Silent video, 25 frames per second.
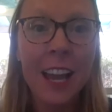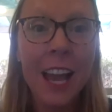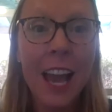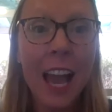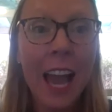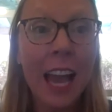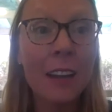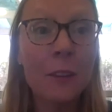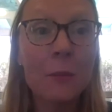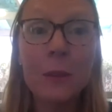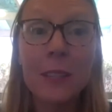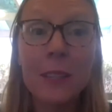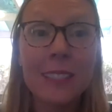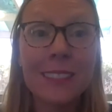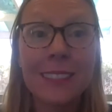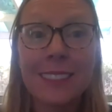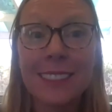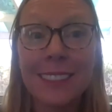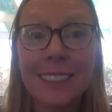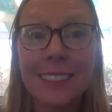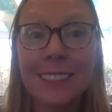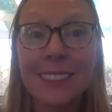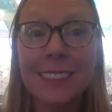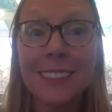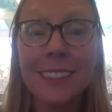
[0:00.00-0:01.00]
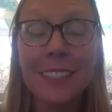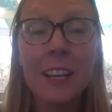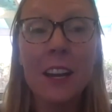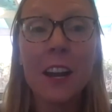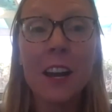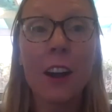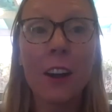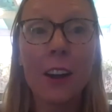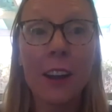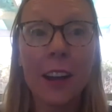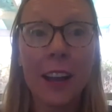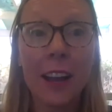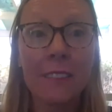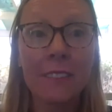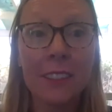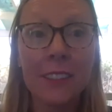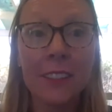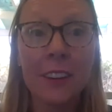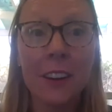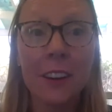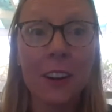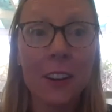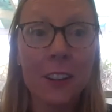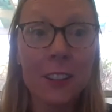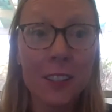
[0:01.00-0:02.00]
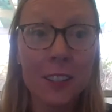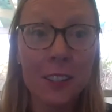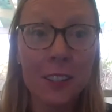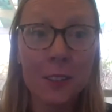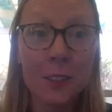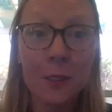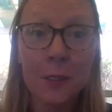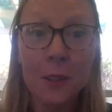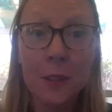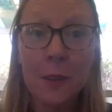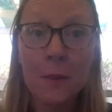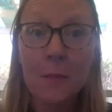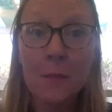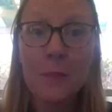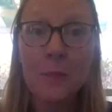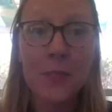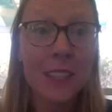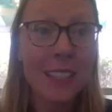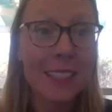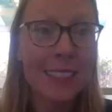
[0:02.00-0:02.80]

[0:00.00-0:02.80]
and we still are having to argue that